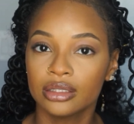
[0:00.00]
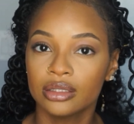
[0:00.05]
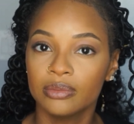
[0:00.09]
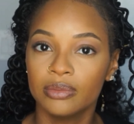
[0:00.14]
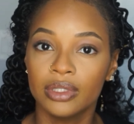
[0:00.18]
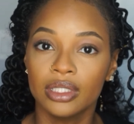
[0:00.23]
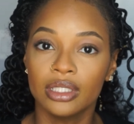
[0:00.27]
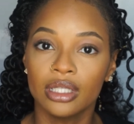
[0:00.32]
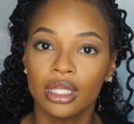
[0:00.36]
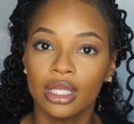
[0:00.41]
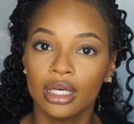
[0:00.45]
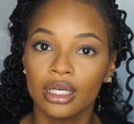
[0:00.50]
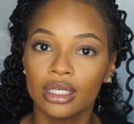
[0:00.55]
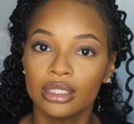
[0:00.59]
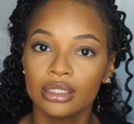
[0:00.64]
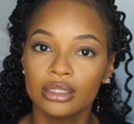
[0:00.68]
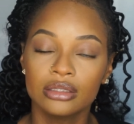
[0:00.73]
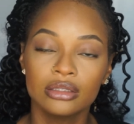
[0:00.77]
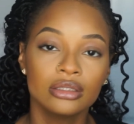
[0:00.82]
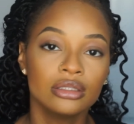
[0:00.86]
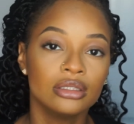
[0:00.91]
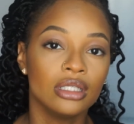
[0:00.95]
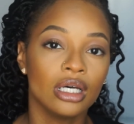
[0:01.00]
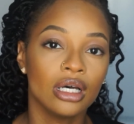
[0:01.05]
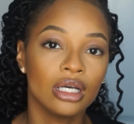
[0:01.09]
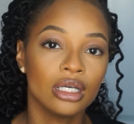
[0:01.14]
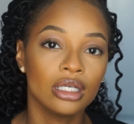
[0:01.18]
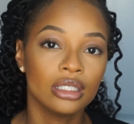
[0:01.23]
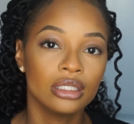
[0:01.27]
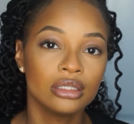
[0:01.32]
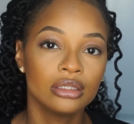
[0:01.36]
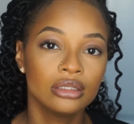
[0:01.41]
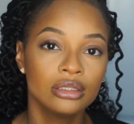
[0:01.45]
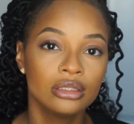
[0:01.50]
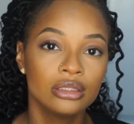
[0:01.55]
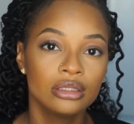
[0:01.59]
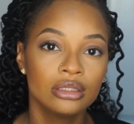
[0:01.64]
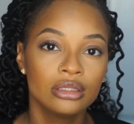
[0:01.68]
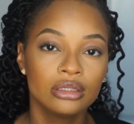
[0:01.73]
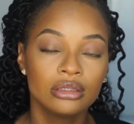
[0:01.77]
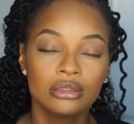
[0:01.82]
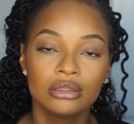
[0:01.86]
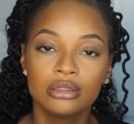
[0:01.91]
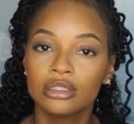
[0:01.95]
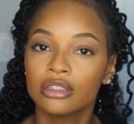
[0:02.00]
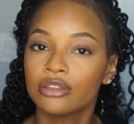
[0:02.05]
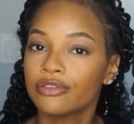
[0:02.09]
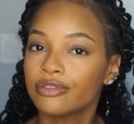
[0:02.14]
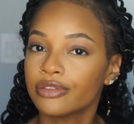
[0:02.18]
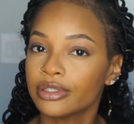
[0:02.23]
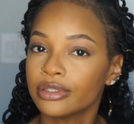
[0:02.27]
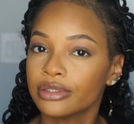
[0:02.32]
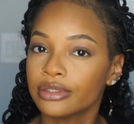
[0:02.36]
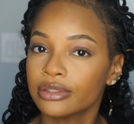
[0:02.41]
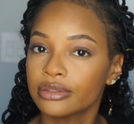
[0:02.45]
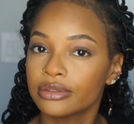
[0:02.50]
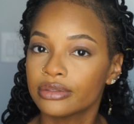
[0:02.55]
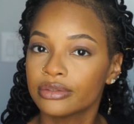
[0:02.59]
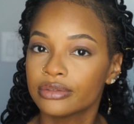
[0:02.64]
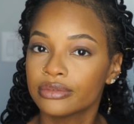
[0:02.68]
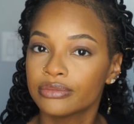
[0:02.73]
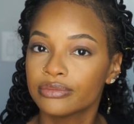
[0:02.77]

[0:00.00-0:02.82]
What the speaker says: be like none to full.